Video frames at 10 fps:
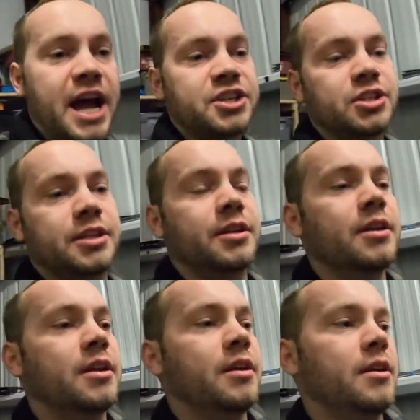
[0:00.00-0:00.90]
Actually,
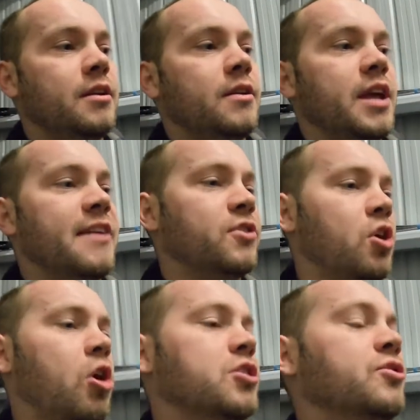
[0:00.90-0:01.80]
if
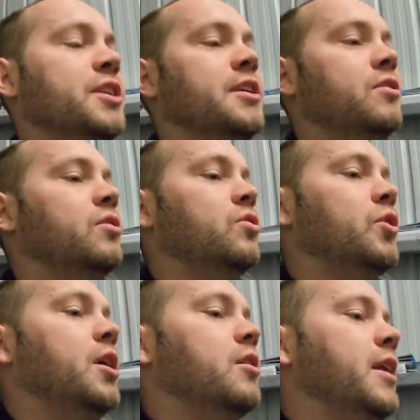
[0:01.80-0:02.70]
the car's reading
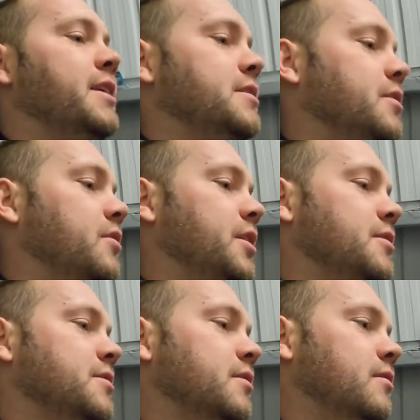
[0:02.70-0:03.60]
318
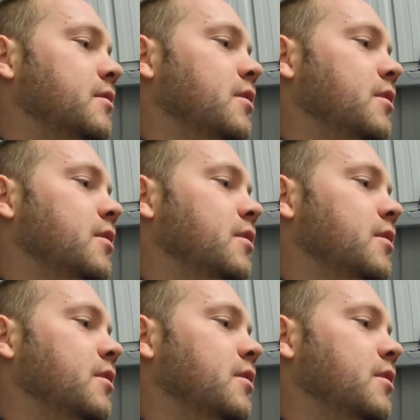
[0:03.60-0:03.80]
degrees